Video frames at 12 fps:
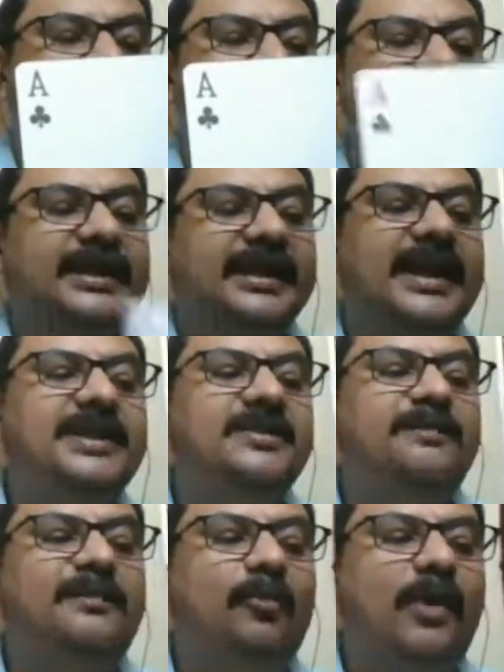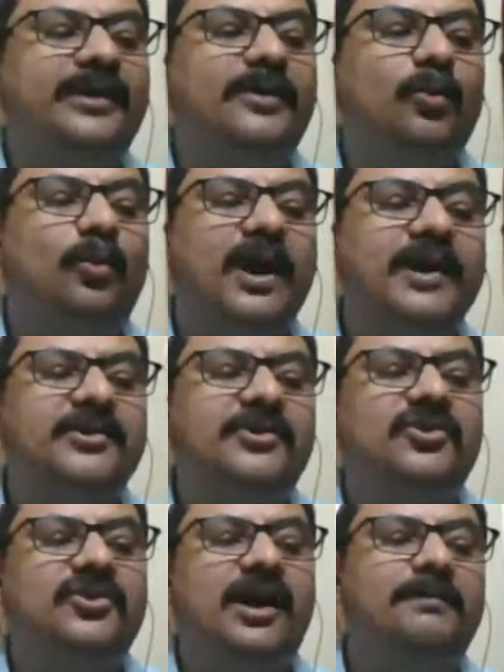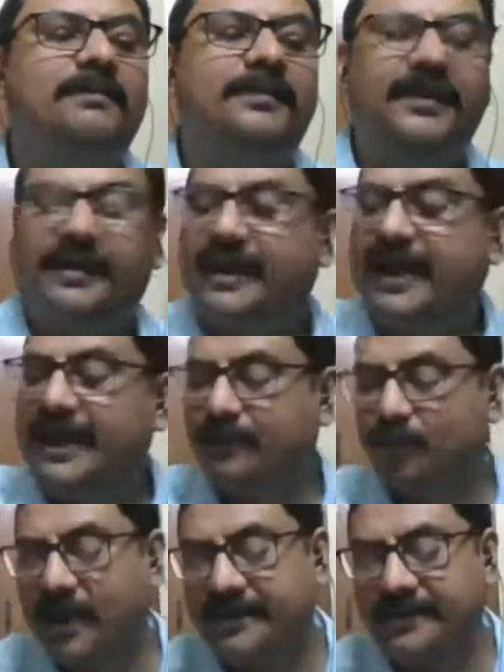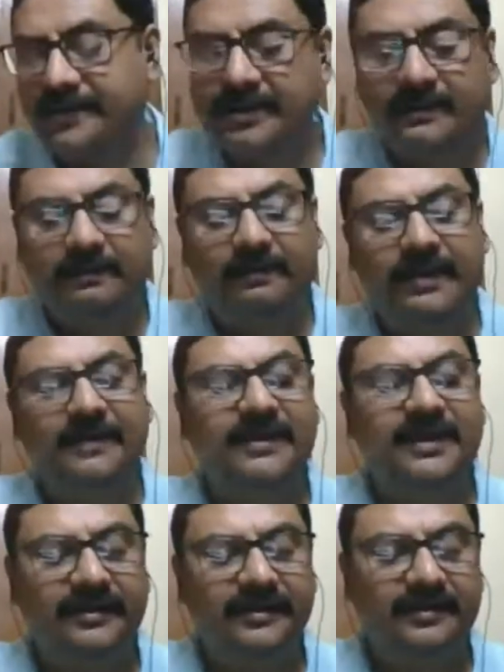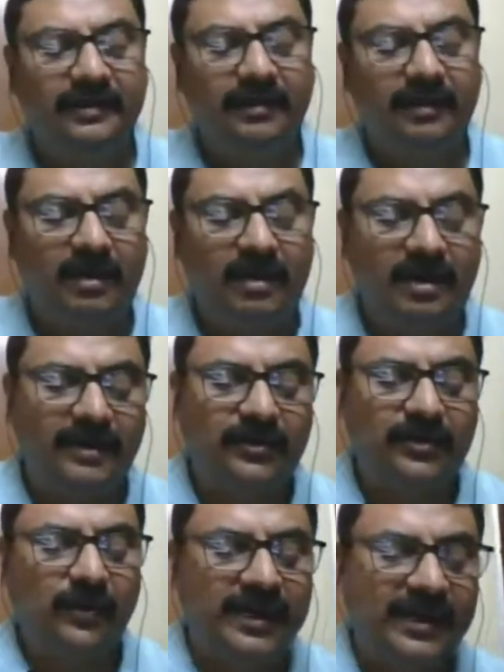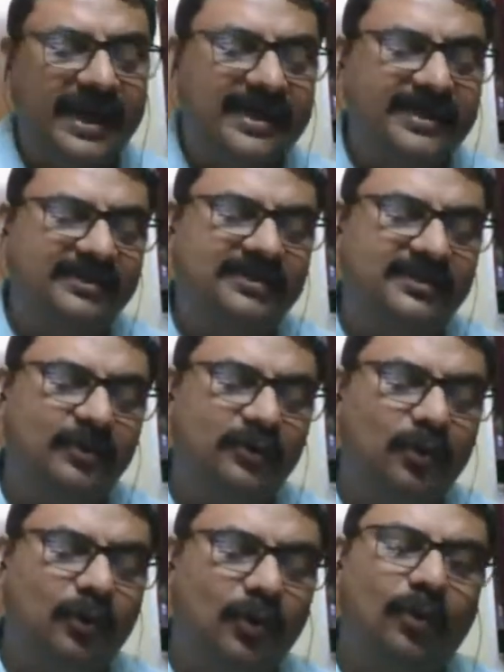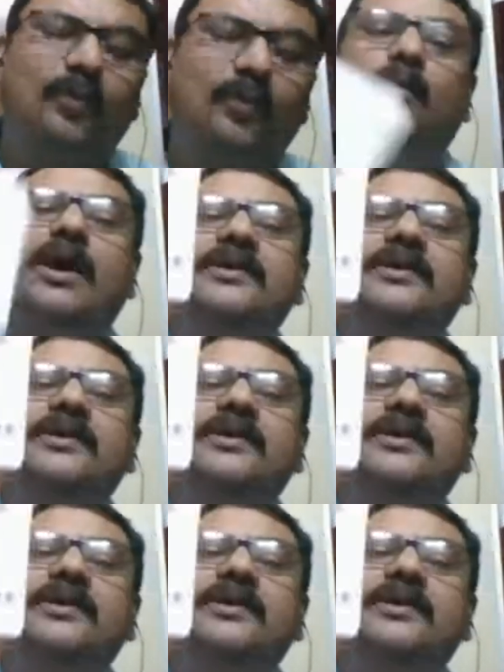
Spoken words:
gained what 1 trump and 1 plebeian card. So he gains 1